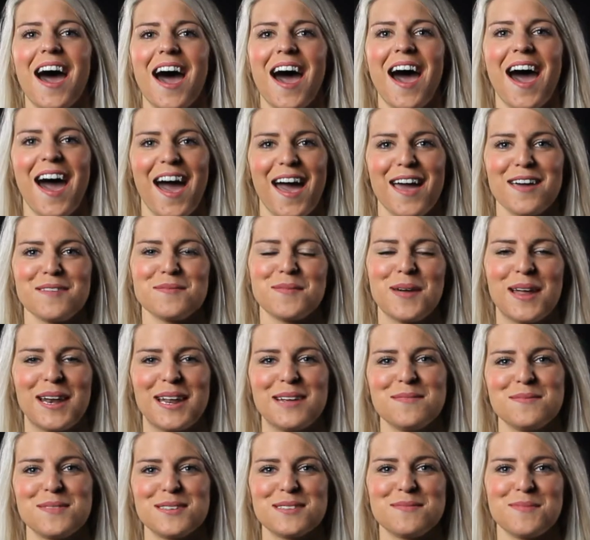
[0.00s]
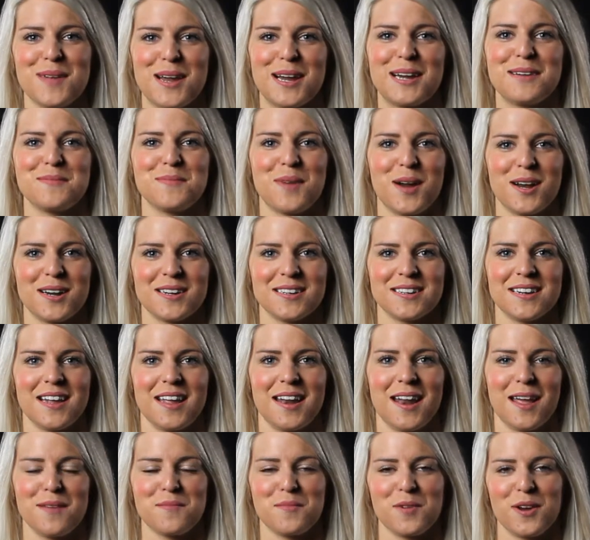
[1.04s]
Hi, my name is Mary Martin, and
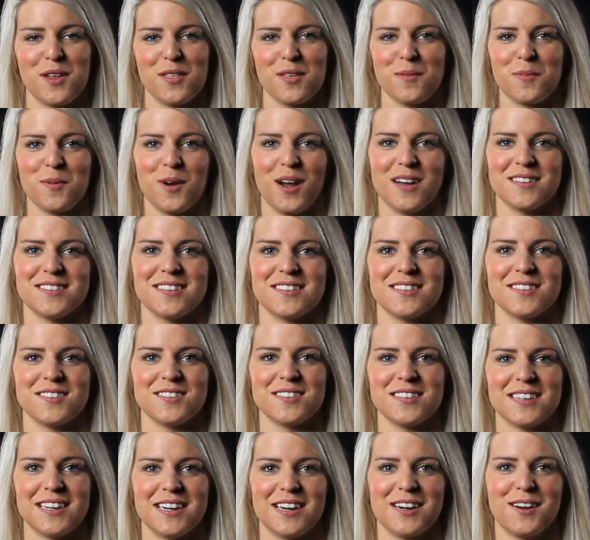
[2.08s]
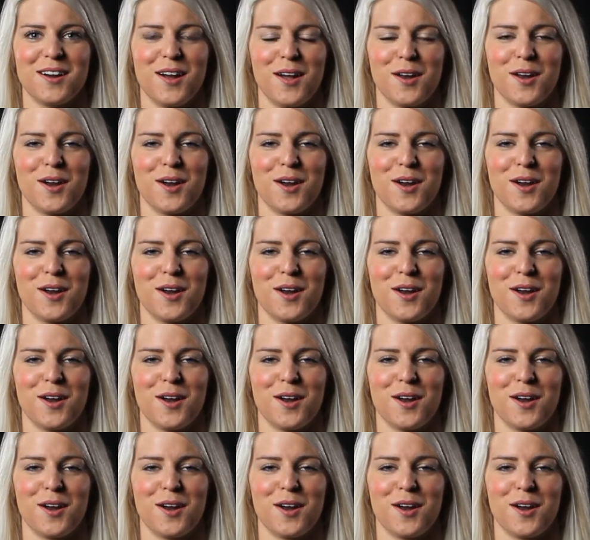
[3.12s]
I'm one of the processors here on